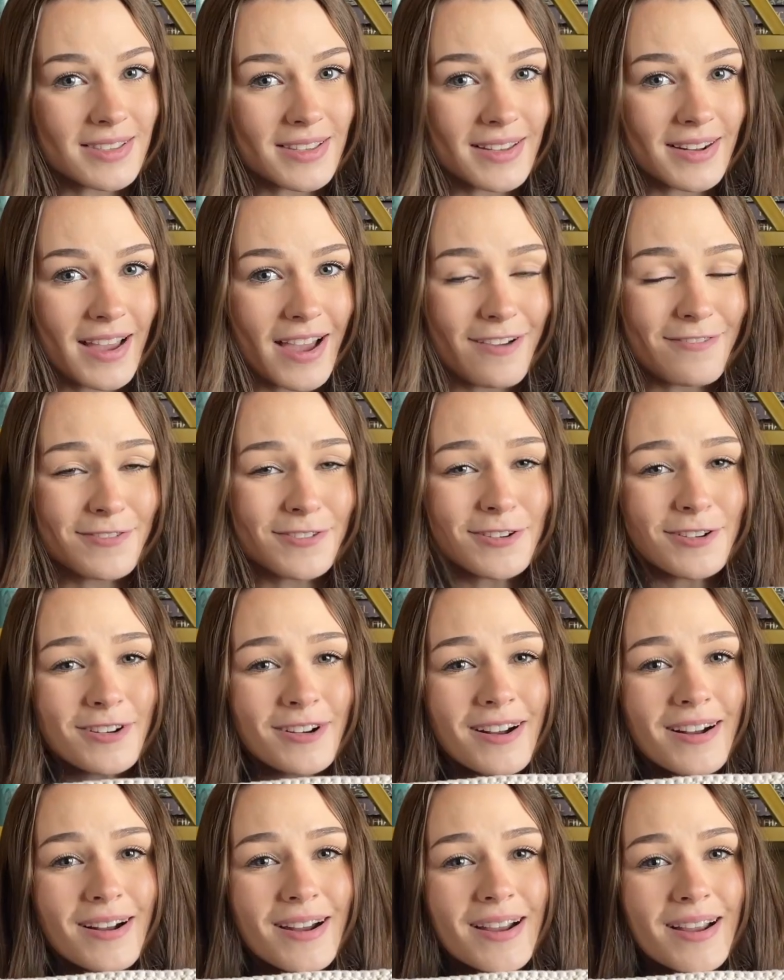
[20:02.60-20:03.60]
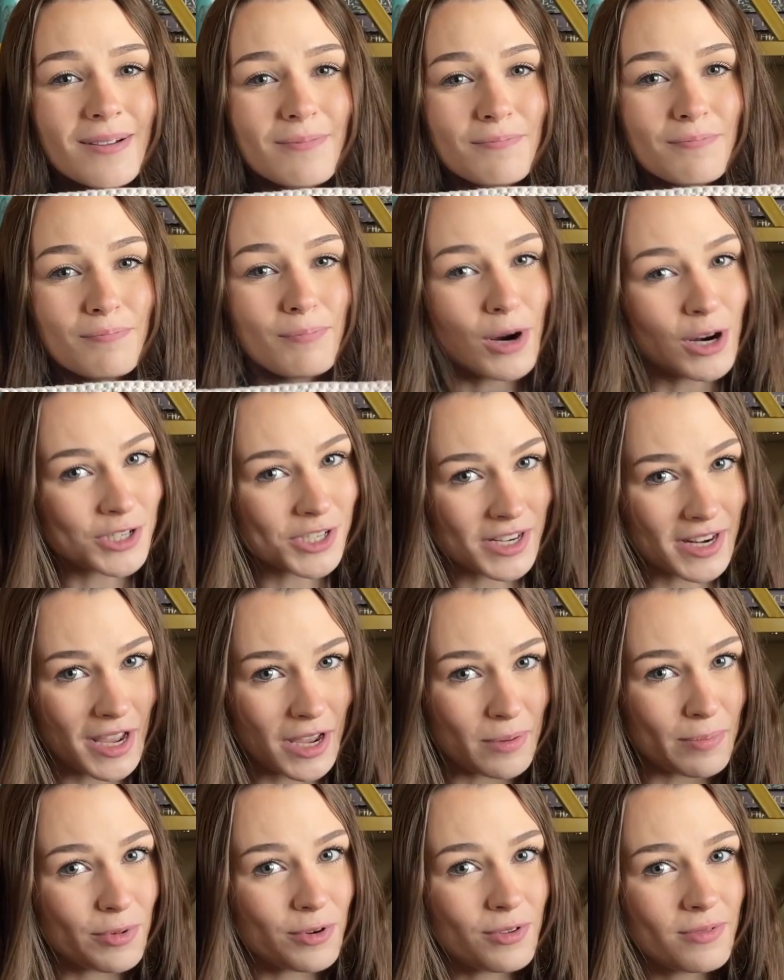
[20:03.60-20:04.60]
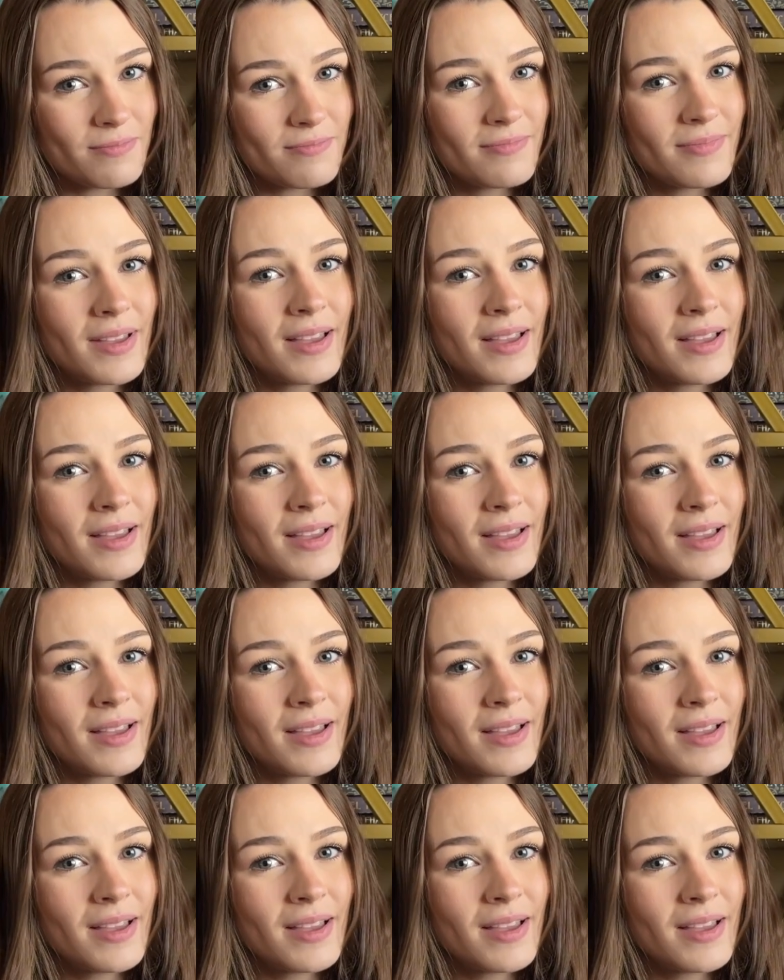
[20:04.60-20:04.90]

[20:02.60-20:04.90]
it after March and April.